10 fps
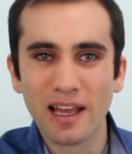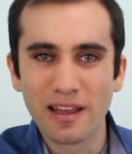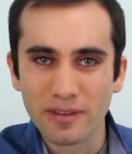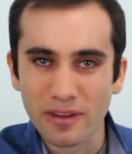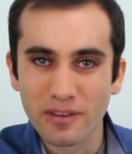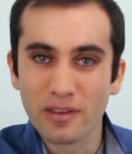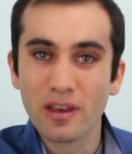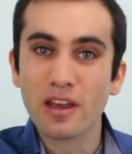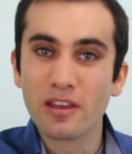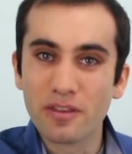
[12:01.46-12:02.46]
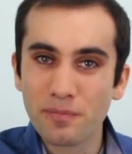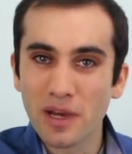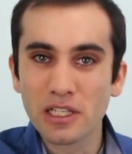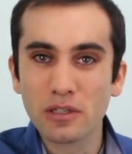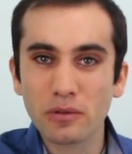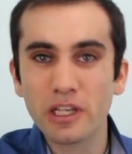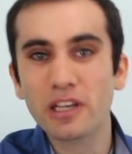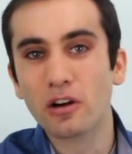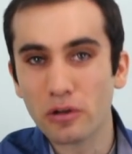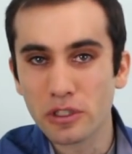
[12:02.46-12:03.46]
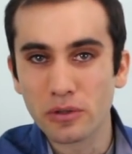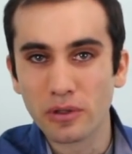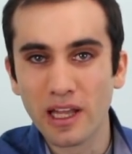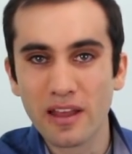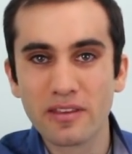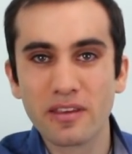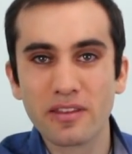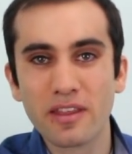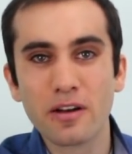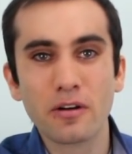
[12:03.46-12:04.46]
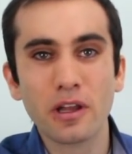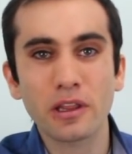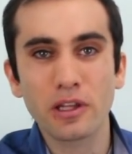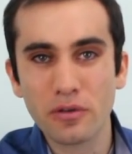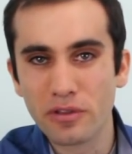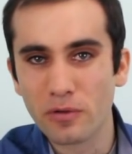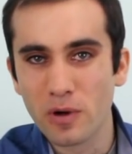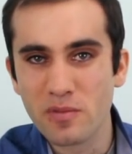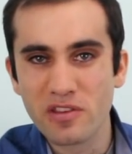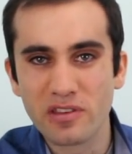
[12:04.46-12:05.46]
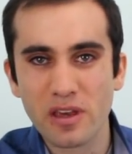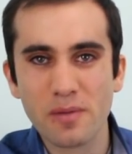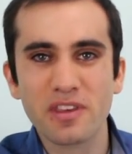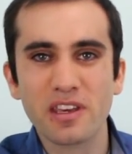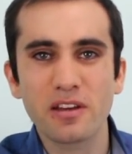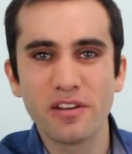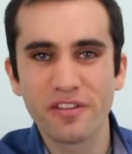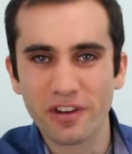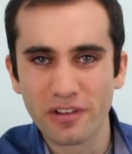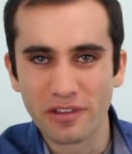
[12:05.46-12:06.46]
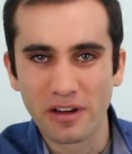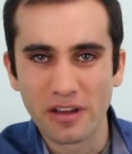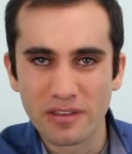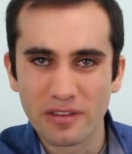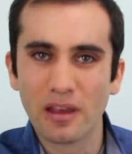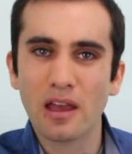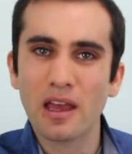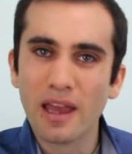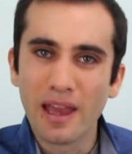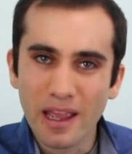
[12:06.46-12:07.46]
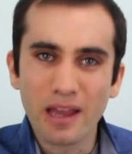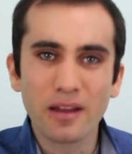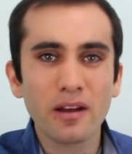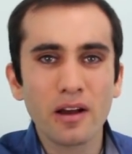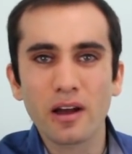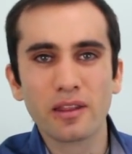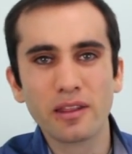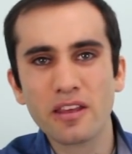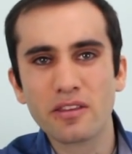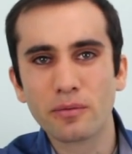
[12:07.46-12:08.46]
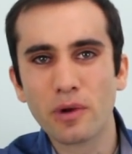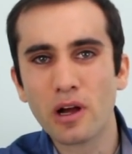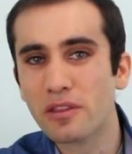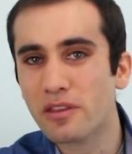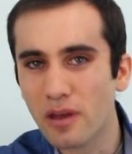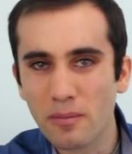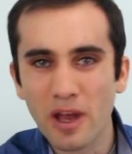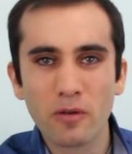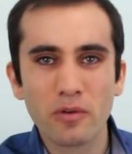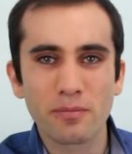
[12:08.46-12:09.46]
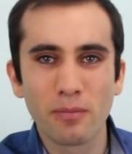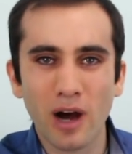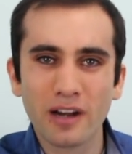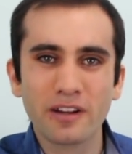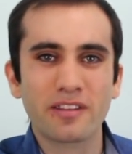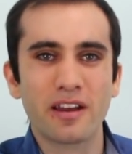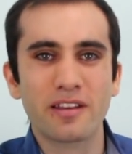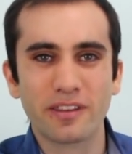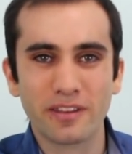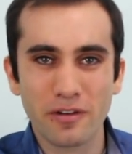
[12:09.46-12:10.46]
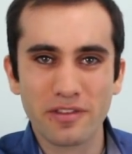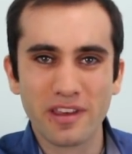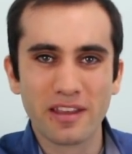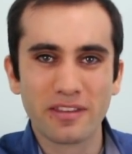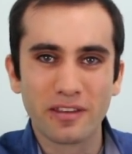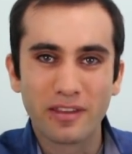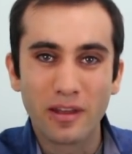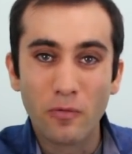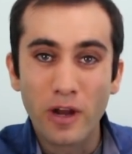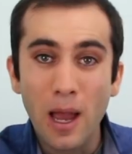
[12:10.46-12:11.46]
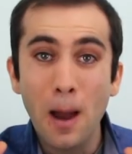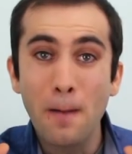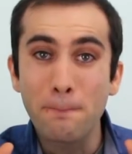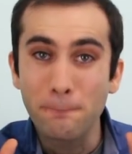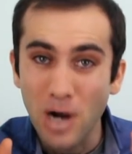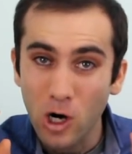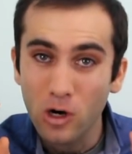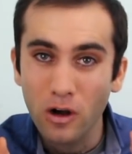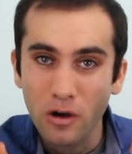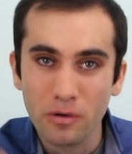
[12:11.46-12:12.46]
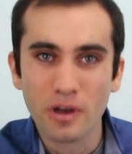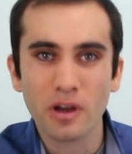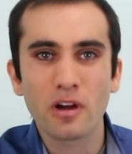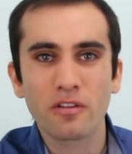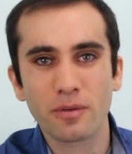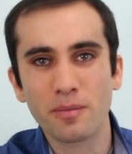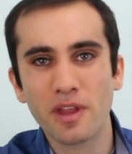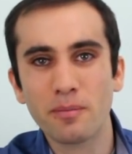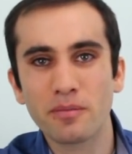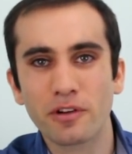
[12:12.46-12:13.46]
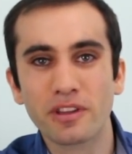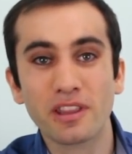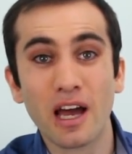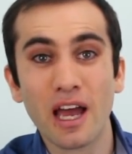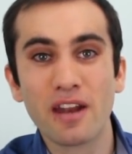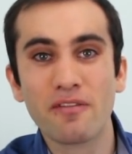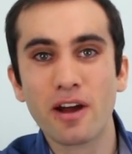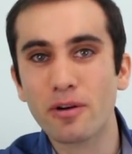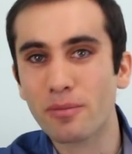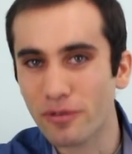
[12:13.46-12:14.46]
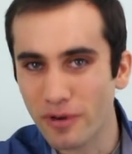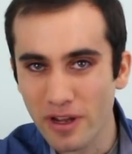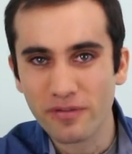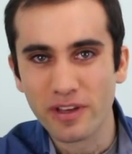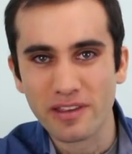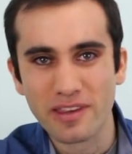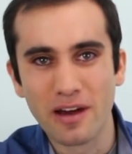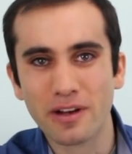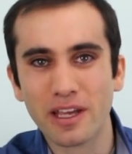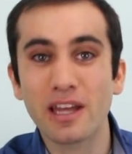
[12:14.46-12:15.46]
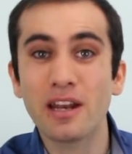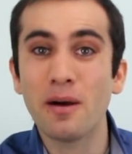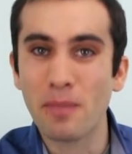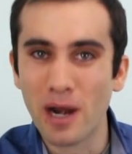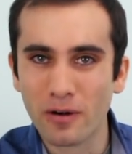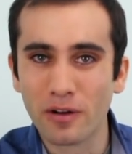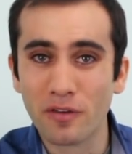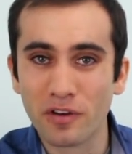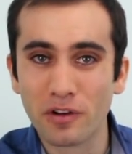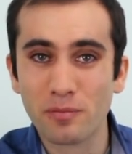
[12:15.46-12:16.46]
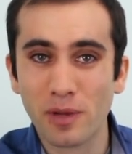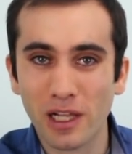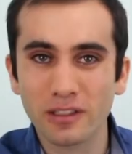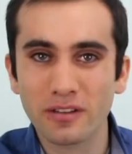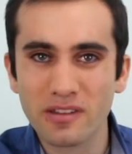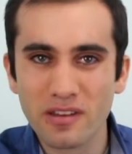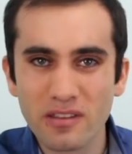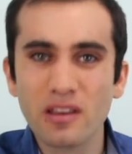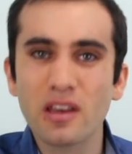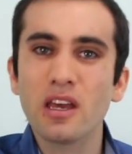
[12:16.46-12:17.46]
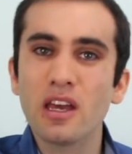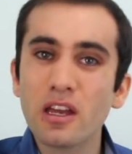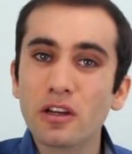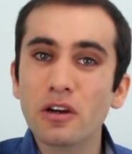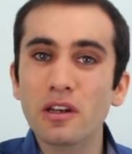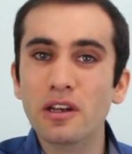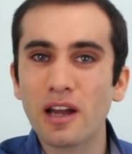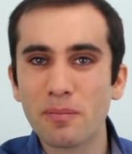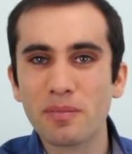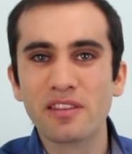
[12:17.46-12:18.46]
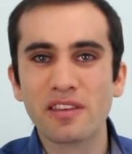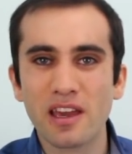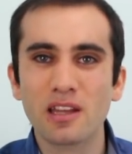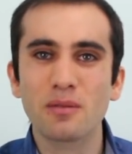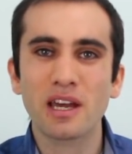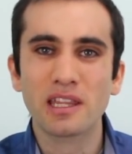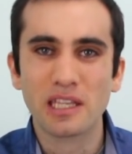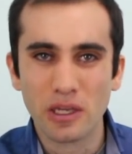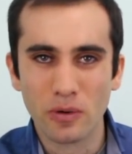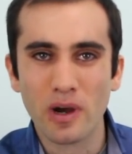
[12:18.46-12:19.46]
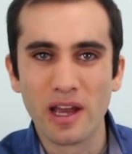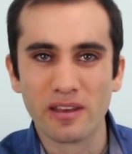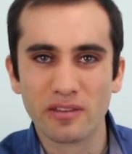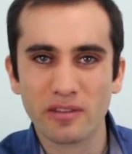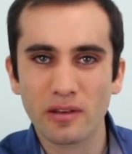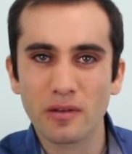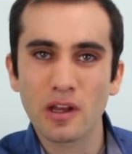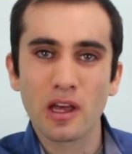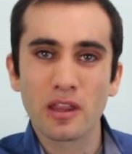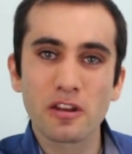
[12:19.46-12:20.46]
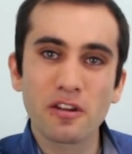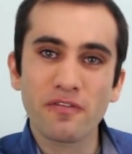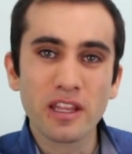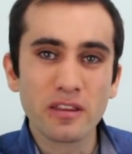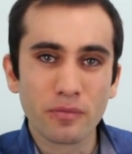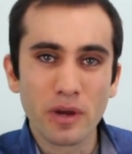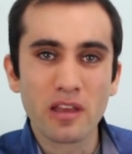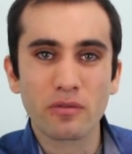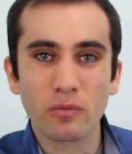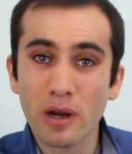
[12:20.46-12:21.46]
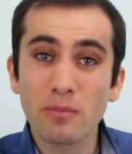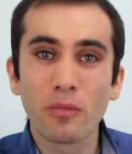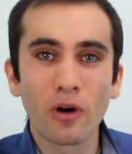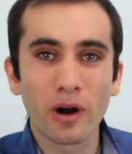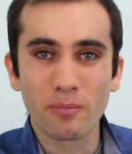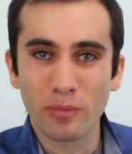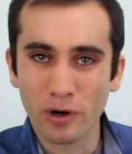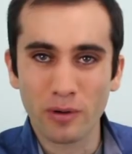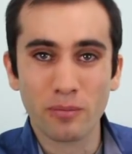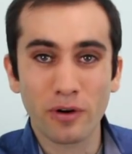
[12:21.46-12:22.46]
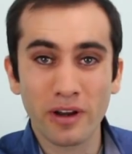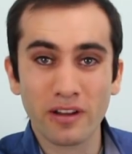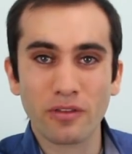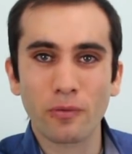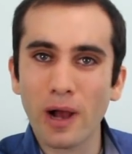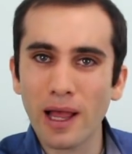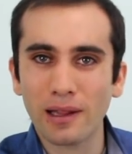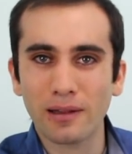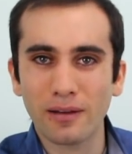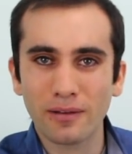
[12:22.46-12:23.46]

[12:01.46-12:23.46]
assets, especially cultural assets that are on loan to our museums and universities. And unless Iran somehow was monetizing those assets that we borrowed from them during the height of our previous outing in America First policies, it could not be taken by the U S. The defense raised one more important point as well.